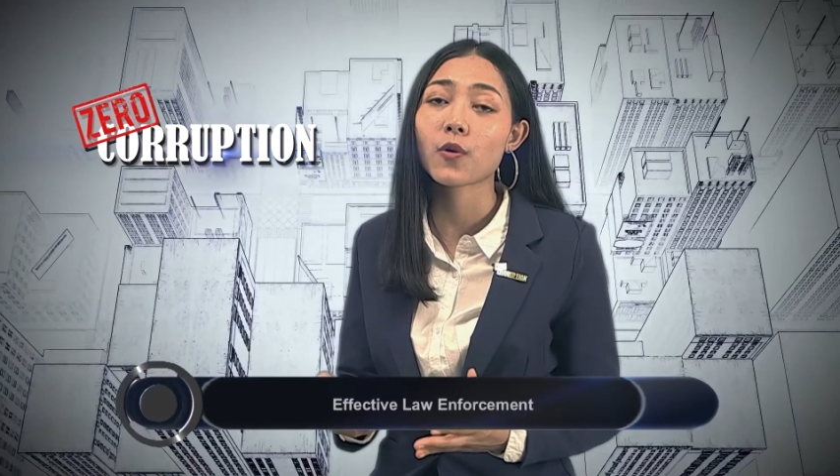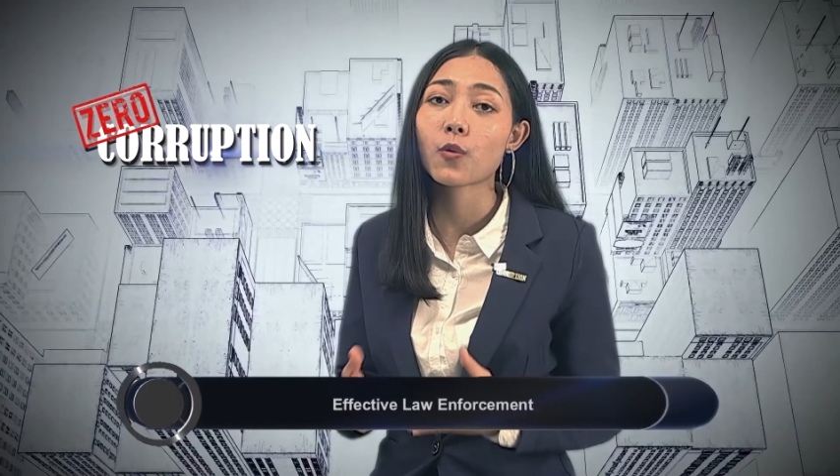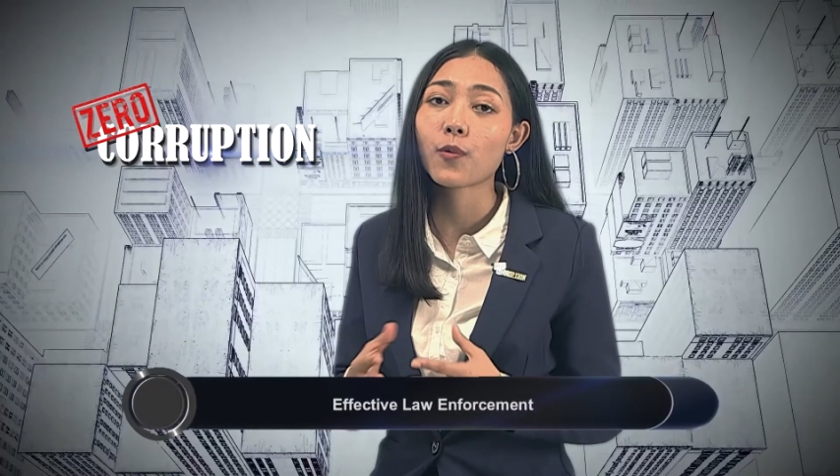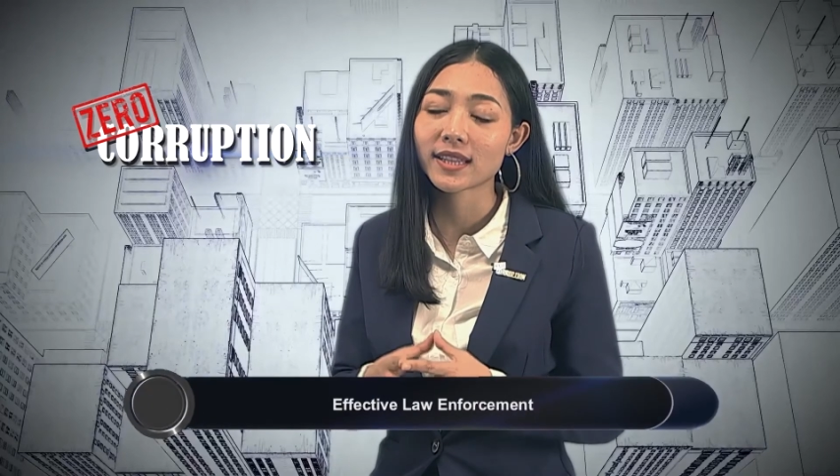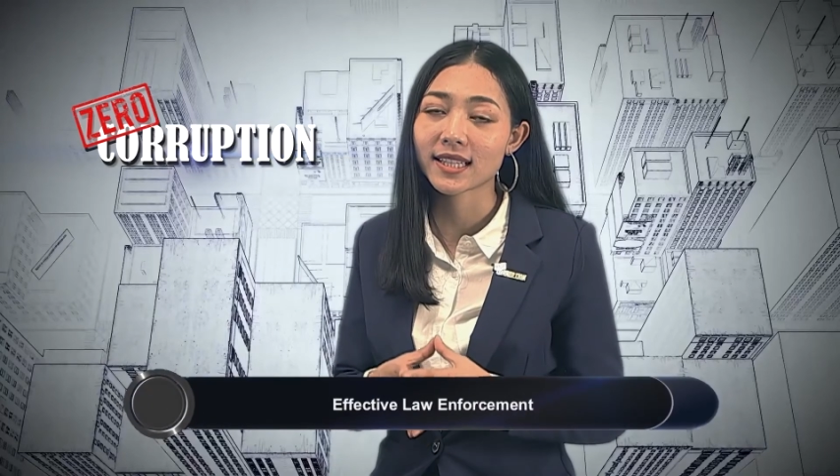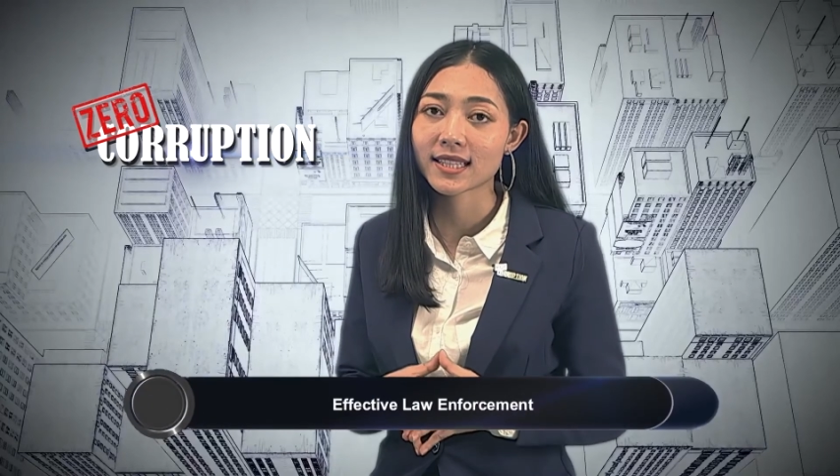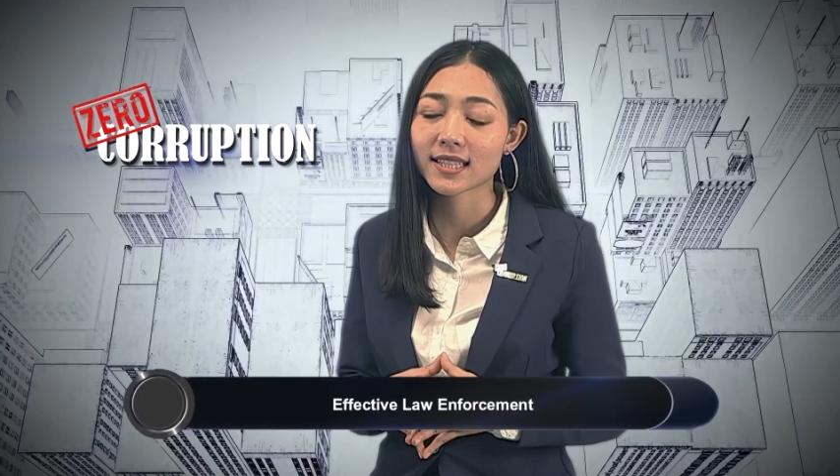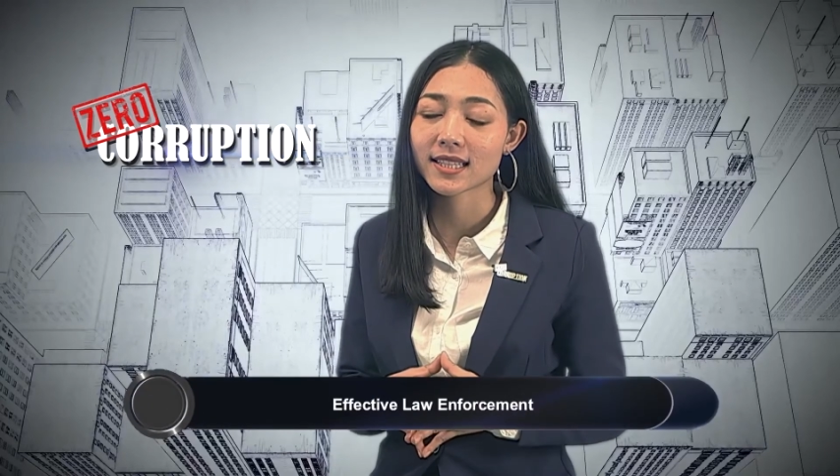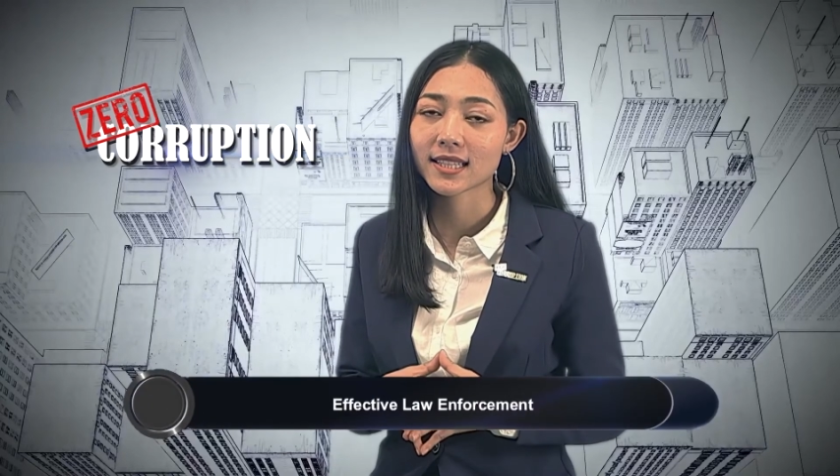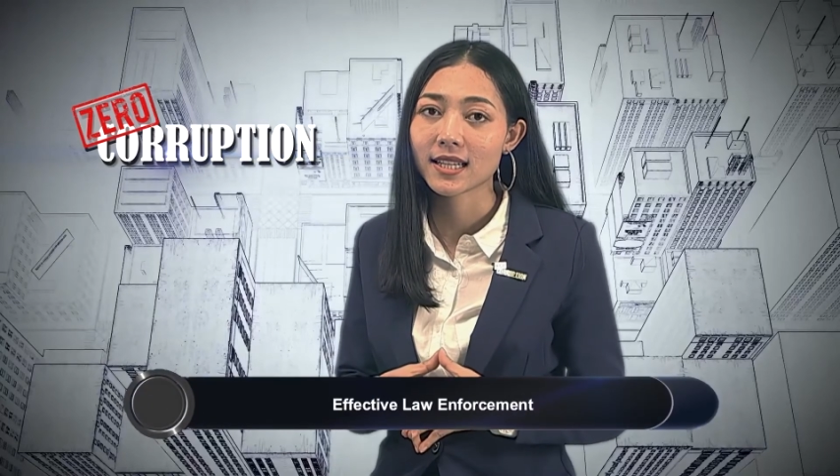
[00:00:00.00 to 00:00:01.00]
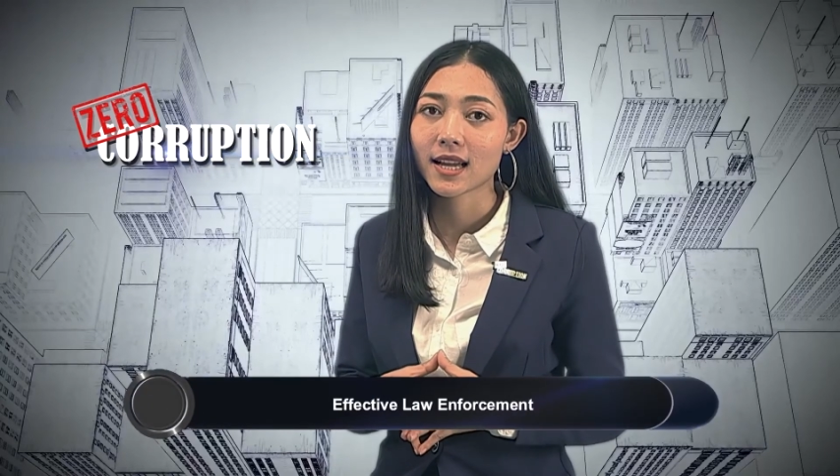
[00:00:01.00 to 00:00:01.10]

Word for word: for witness